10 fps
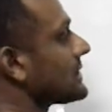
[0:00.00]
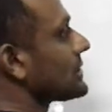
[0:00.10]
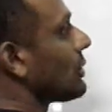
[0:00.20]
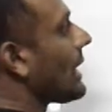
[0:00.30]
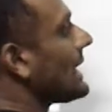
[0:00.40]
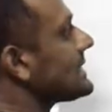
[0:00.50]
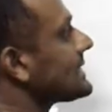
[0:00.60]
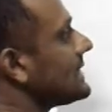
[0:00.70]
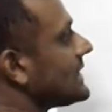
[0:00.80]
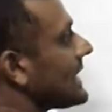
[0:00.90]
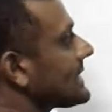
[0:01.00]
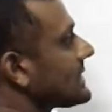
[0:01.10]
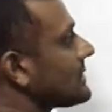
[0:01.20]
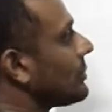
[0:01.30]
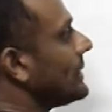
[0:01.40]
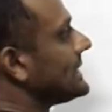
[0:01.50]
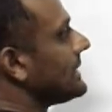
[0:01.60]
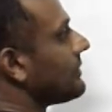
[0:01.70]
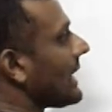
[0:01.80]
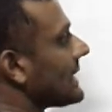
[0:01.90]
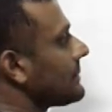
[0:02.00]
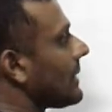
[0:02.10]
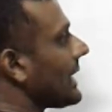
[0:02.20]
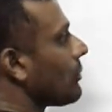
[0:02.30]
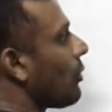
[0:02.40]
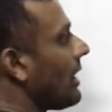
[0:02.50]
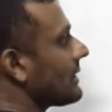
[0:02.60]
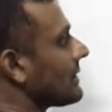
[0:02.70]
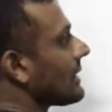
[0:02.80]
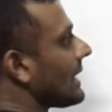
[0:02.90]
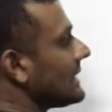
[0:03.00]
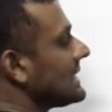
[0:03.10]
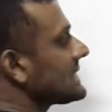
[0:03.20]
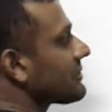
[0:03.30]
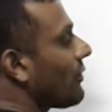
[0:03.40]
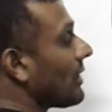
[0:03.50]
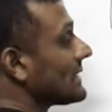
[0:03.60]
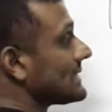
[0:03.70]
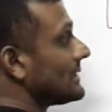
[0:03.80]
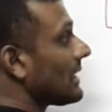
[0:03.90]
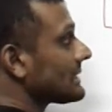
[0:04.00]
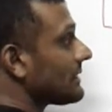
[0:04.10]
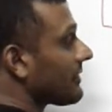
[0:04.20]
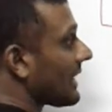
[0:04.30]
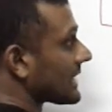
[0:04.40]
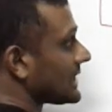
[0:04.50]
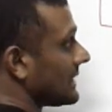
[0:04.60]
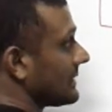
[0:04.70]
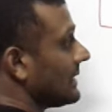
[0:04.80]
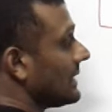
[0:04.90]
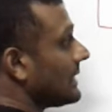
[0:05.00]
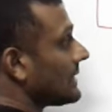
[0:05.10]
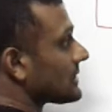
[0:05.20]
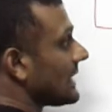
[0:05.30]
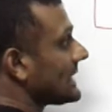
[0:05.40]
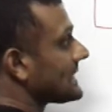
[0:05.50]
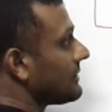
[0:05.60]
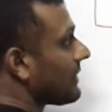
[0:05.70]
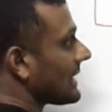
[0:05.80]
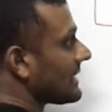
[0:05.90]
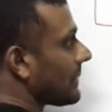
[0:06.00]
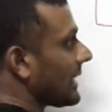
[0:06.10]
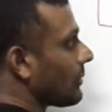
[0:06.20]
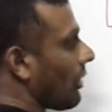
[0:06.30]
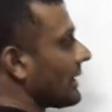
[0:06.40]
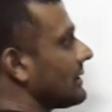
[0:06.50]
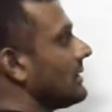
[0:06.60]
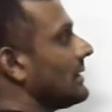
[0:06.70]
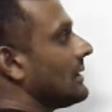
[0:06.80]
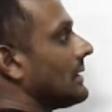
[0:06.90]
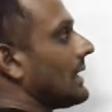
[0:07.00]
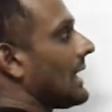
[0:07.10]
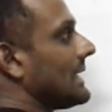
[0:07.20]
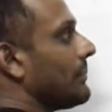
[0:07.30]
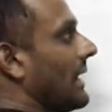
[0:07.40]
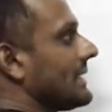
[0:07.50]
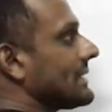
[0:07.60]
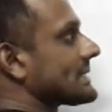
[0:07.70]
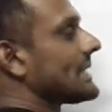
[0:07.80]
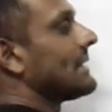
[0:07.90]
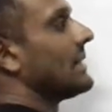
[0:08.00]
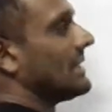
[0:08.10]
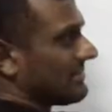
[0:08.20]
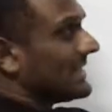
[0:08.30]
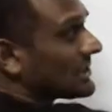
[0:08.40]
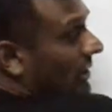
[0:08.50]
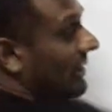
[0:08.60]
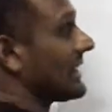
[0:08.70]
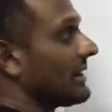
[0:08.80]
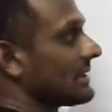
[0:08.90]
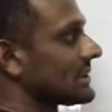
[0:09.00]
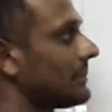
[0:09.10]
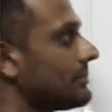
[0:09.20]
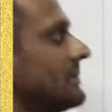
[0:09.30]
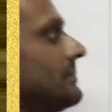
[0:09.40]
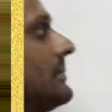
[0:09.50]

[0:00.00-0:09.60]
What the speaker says: so I suggest we divide it by 1. And this 4 is not a fraction, so let's divide it by 1. And the minus sign, well, is already on top.